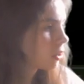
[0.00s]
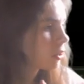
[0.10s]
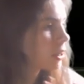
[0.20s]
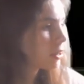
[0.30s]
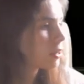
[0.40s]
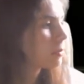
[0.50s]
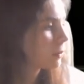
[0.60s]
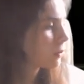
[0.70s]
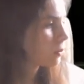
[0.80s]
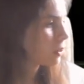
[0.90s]
this is my
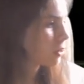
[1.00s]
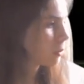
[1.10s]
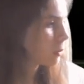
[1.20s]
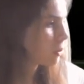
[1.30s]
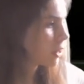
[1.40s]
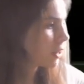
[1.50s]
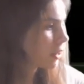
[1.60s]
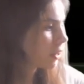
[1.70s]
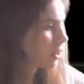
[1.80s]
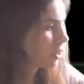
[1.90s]
foot draft summary.
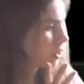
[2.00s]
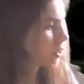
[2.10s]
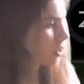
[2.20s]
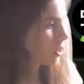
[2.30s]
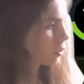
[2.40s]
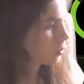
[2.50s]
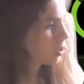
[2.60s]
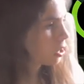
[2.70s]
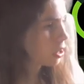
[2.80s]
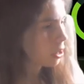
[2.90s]

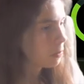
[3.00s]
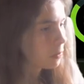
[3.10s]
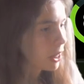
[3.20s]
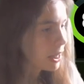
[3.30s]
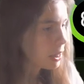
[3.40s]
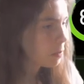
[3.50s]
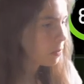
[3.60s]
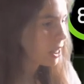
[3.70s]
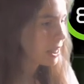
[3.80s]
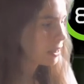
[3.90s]

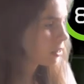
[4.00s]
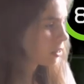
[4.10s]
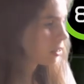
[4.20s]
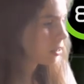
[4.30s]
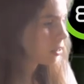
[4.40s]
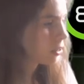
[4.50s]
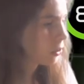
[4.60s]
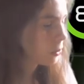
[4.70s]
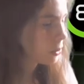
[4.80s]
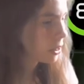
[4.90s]
This is
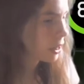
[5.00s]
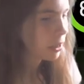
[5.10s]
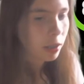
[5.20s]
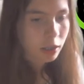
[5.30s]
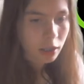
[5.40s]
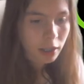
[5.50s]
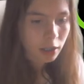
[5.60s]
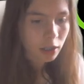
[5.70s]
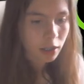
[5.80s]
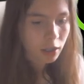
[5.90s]
so sick.
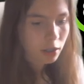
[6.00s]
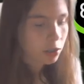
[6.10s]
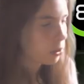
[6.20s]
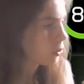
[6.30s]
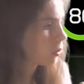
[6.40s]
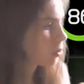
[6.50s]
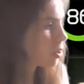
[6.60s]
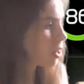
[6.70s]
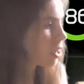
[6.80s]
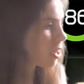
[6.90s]
Literally, it's so cool.
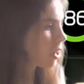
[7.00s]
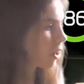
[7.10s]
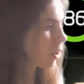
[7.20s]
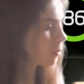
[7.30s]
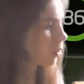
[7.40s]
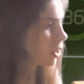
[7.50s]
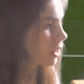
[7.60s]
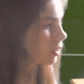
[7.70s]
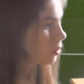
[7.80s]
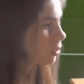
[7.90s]

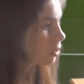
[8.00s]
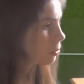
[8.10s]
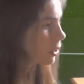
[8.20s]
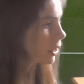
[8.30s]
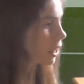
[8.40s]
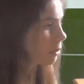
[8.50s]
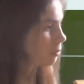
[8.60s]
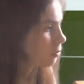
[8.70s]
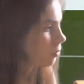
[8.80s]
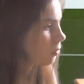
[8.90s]
Okay, so we're gonna play a game.